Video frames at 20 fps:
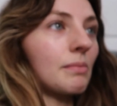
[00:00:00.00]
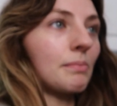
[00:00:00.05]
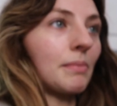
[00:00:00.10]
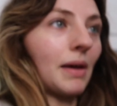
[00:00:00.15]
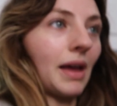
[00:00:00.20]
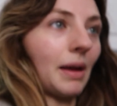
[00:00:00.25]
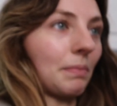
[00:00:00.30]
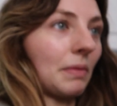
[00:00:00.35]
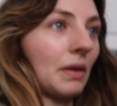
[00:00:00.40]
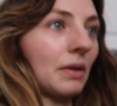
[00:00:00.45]

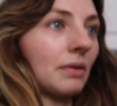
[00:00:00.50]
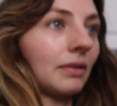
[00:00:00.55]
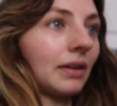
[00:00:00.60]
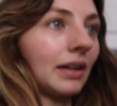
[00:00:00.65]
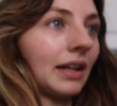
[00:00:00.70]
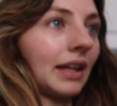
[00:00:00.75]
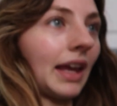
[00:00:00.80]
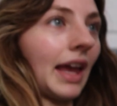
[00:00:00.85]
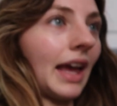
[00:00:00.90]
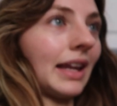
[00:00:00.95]
Babe, they're not
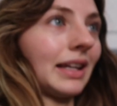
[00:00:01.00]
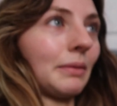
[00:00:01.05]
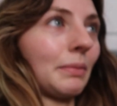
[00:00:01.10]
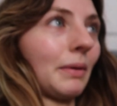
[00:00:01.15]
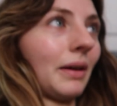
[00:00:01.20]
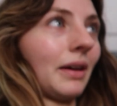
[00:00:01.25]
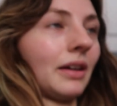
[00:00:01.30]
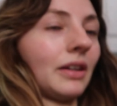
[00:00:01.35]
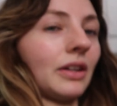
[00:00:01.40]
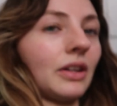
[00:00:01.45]
going to get any
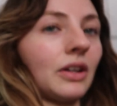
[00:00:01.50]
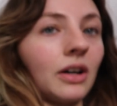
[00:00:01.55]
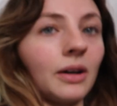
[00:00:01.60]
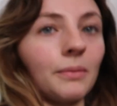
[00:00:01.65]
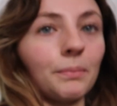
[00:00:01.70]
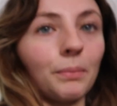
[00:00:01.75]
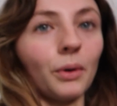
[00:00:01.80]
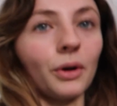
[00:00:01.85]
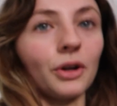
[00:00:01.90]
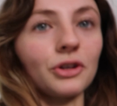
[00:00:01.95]
better. You
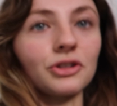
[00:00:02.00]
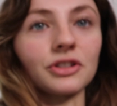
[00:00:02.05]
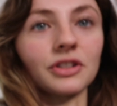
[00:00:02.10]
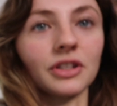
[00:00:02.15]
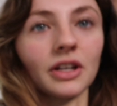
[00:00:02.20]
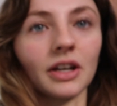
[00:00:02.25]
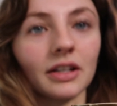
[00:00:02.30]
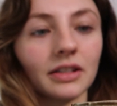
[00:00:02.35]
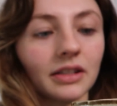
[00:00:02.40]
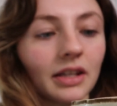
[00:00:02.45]
can't polish a
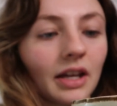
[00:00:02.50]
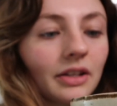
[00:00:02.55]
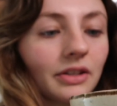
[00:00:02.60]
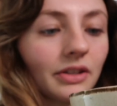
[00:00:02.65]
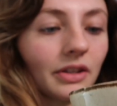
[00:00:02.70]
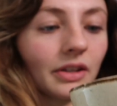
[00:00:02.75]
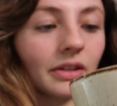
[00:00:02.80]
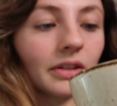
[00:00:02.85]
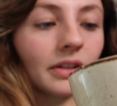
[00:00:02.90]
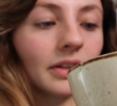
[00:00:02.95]
turd, can
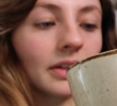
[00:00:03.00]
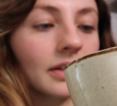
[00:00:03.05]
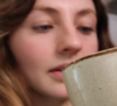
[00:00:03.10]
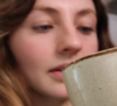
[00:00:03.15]
you?